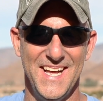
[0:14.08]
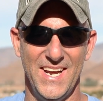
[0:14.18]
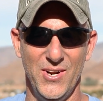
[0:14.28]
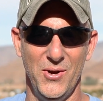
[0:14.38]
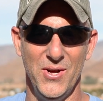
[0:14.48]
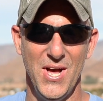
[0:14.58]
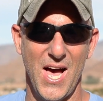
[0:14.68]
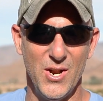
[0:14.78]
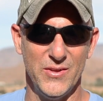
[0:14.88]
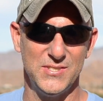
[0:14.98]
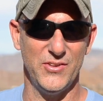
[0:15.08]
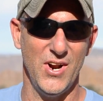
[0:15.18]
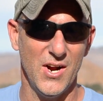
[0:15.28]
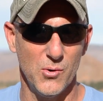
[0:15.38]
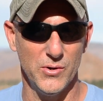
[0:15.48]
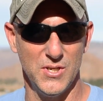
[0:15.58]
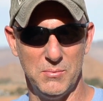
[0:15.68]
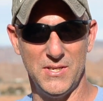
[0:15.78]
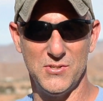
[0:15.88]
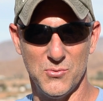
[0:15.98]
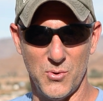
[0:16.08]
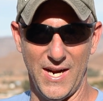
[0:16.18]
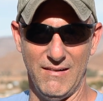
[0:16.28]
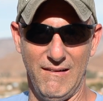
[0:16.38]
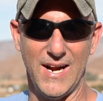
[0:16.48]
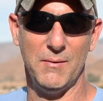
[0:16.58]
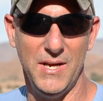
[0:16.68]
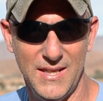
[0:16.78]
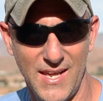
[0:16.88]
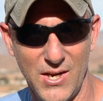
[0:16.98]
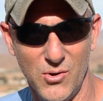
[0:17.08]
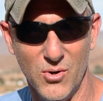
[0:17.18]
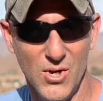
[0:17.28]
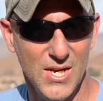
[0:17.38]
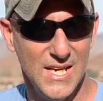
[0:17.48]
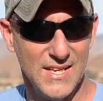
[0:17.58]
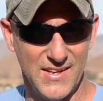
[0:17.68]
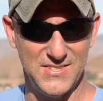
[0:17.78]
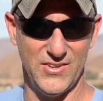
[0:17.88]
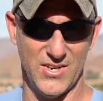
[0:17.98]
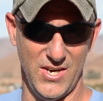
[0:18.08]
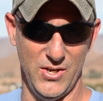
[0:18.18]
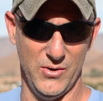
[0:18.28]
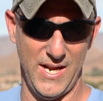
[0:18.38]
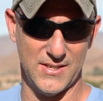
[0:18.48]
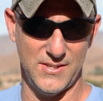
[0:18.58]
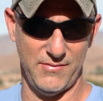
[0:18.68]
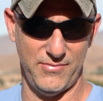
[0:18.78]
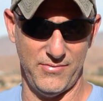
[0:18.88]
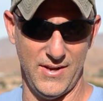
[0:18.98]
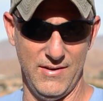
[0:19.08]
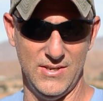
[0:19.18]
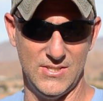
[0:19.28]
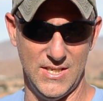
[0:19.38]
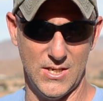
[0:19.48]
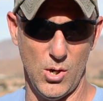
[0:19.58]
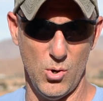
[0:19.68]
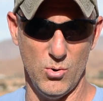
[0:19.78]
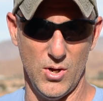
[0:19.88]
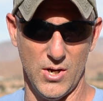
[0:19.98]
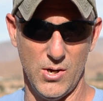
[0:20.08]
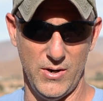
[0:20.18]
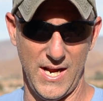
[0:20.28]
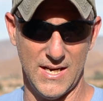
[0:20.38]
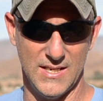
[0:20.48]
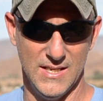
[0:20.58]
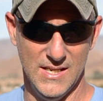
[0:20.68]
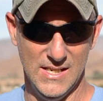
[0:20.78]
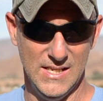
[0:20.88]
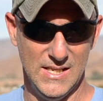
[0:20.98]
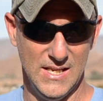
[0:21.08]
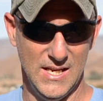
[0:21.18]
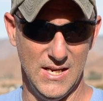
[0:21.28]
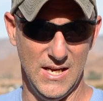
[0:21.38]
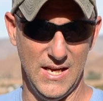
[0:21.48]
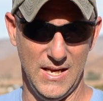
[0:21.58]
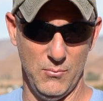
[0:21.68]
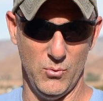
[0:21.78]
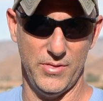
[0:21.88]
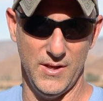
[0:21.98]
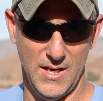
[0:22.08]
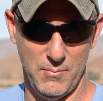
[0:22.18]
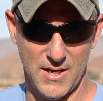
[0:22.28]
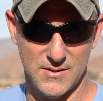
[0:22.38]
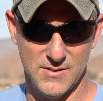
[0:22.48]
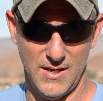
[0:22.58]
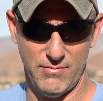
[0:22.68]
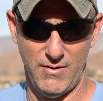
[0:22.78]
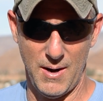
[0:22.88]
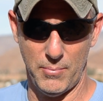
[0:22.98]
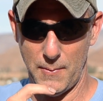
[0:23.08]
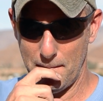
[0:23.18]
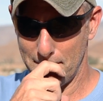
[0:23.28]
I know they said they're not going to, but this is what I recommend they do. They said they're going to do an XF-AVC codec with a MXF wrapper,